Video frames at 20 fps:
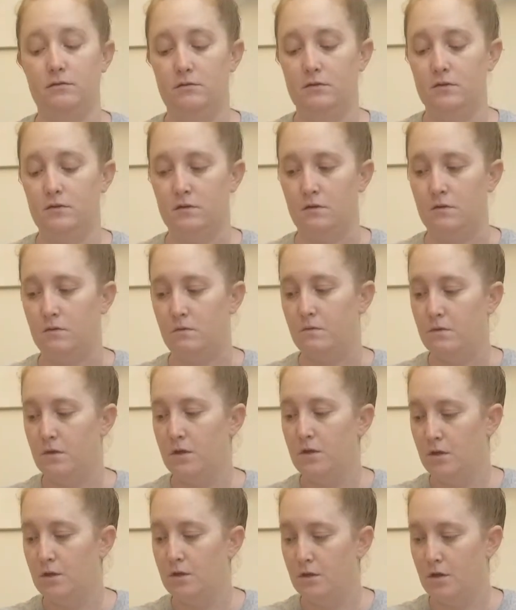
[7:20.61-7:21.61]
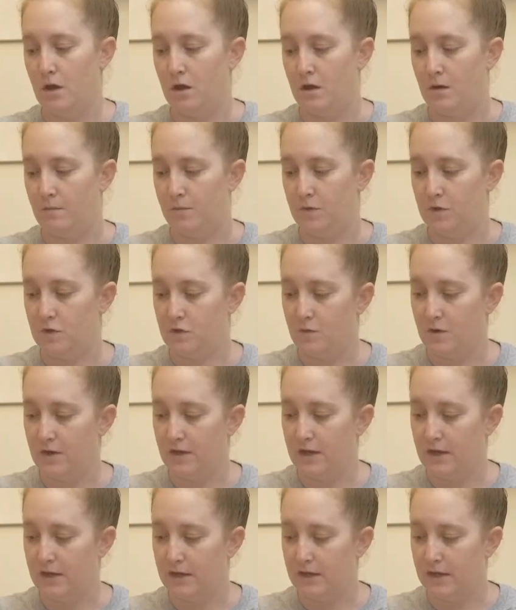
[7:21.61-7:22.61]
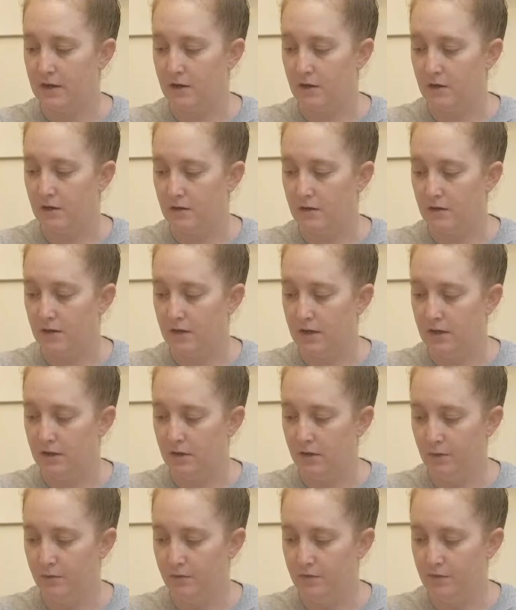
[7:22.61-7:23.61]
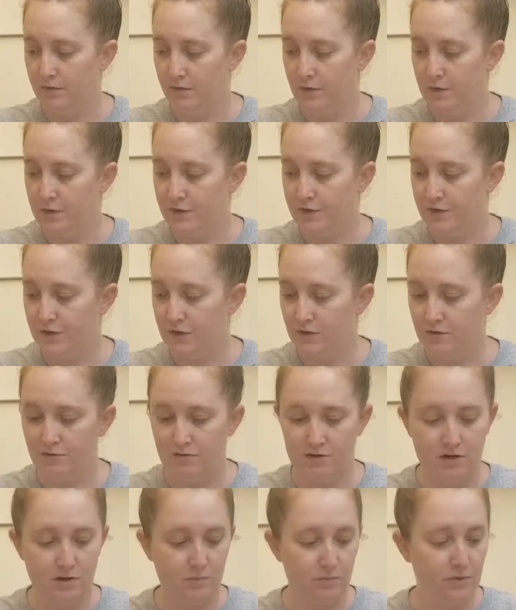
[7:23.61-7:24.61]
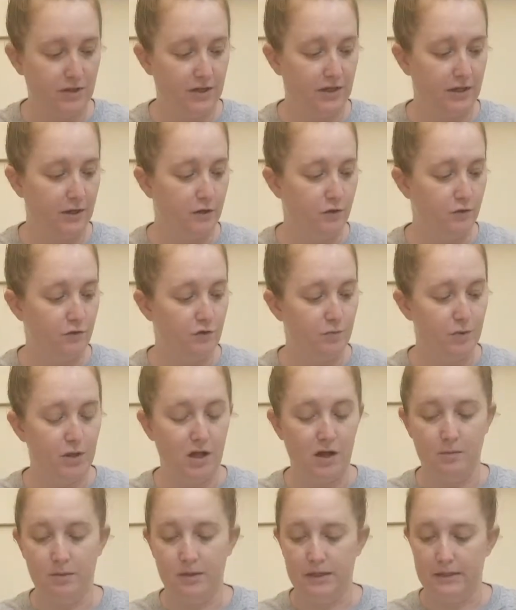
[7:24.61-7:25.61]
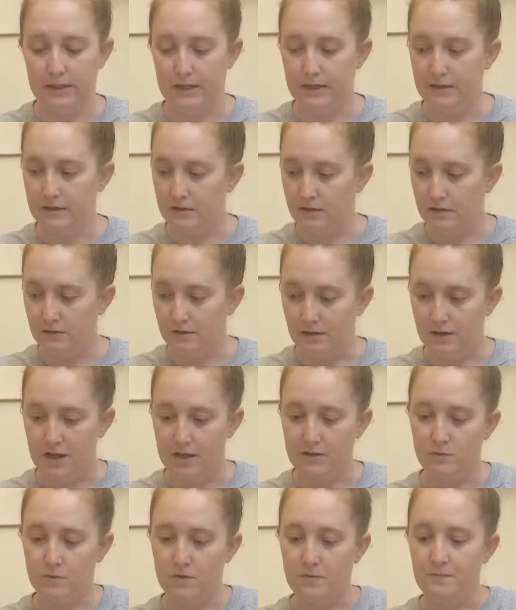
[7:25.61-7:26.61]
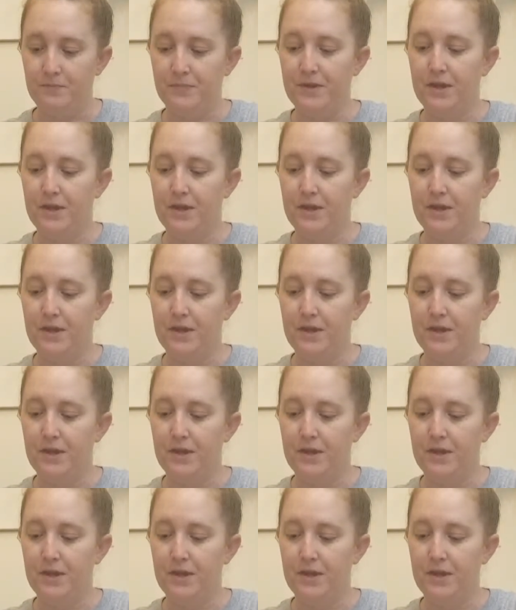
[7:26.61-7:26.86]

So um, you just want to kind of get it get it going first so you don't end up with like a huge blob like I did on the last one.